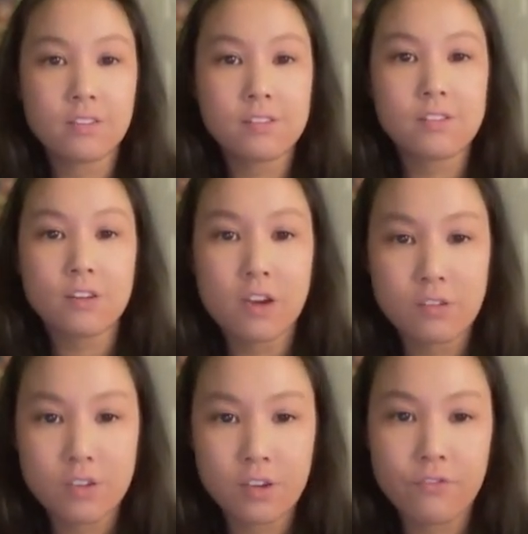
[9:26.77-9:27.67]
This is our
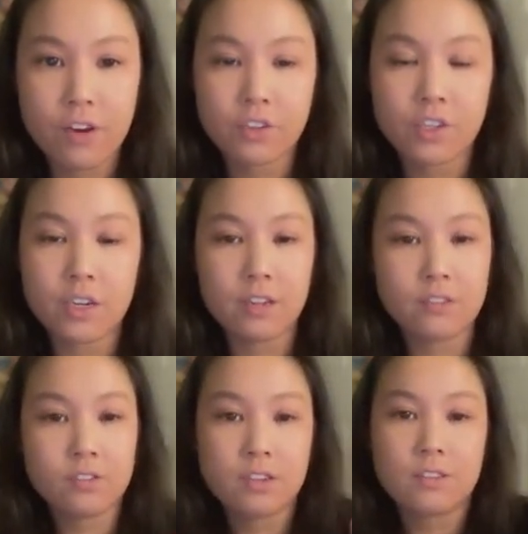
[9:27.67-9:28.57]
coaching function. And
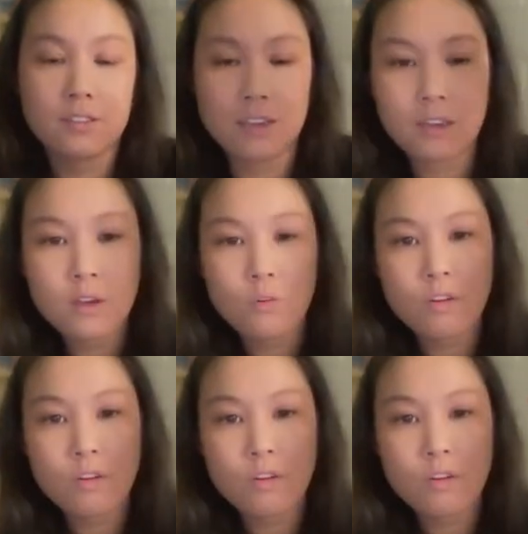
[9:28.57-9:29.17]
as you can see,